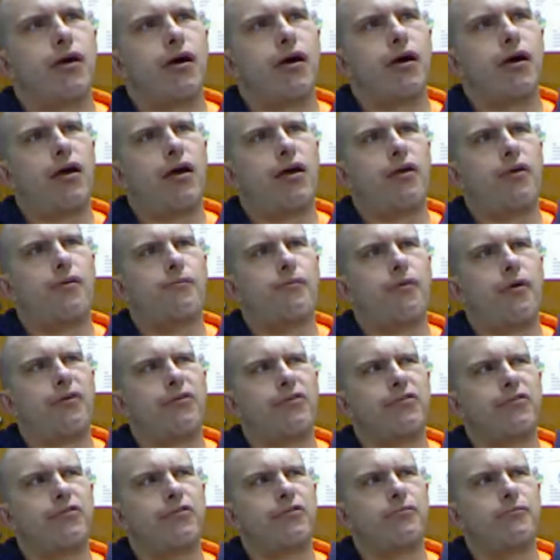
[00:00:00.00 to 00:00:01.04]
I had a
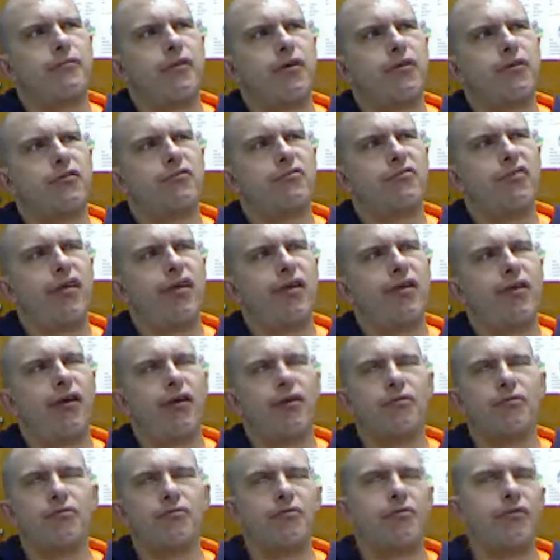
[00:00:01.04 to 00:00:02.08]
pencil made of lead. It
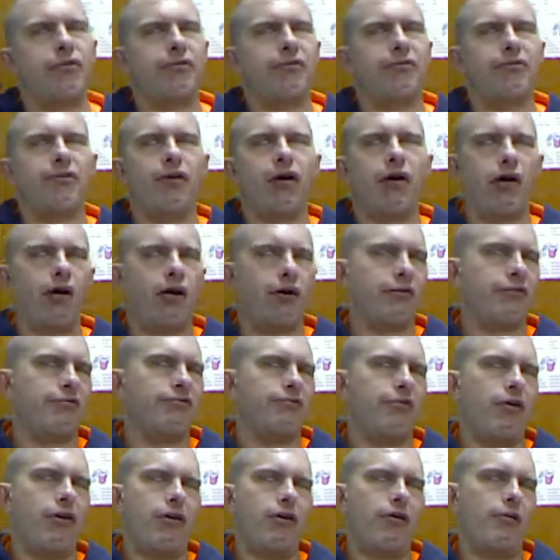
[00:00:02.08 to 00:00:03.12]
does not
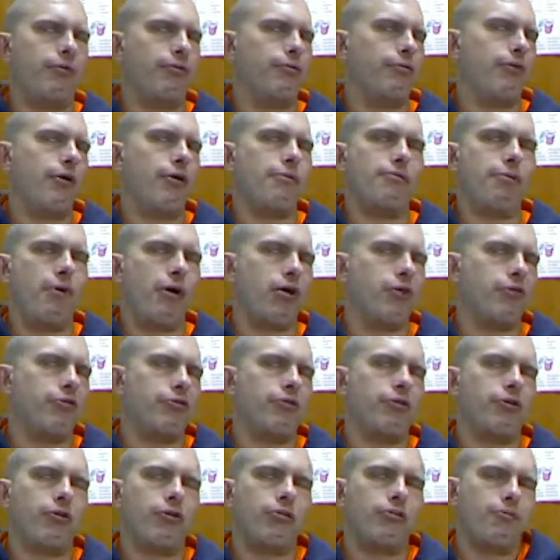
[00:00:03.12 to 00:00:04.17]
follow the right pattern.
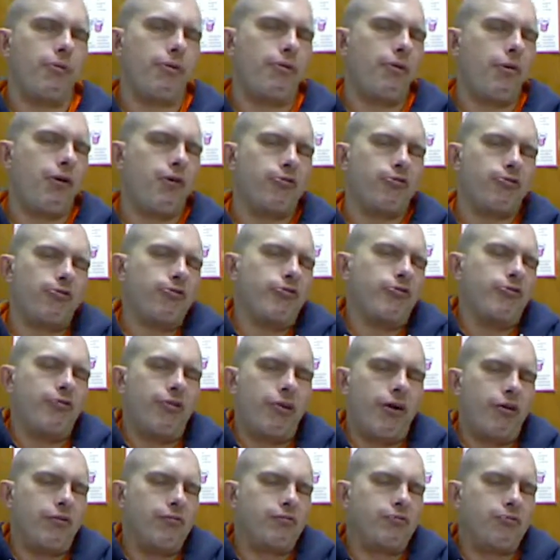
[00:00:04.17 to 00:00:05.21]
Maybe I should just
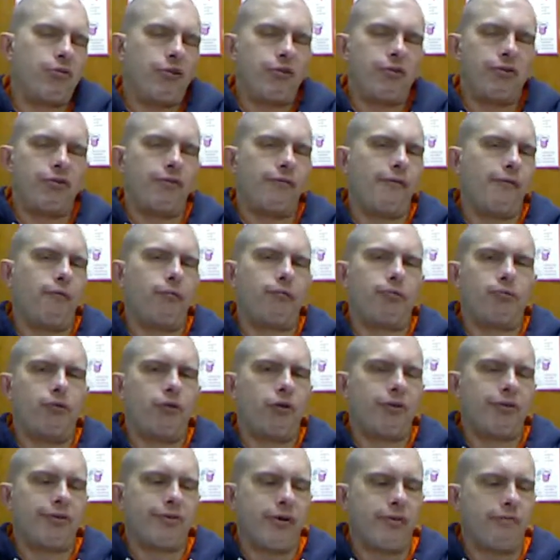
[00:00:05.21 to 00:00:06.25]
not try to come up with one
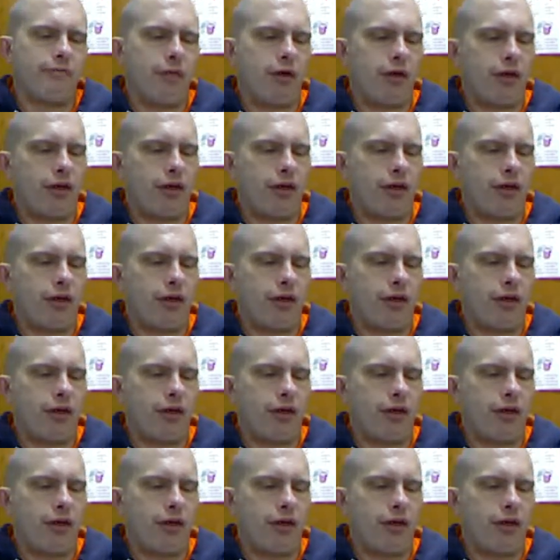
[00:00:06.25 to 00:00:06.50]
on the top of my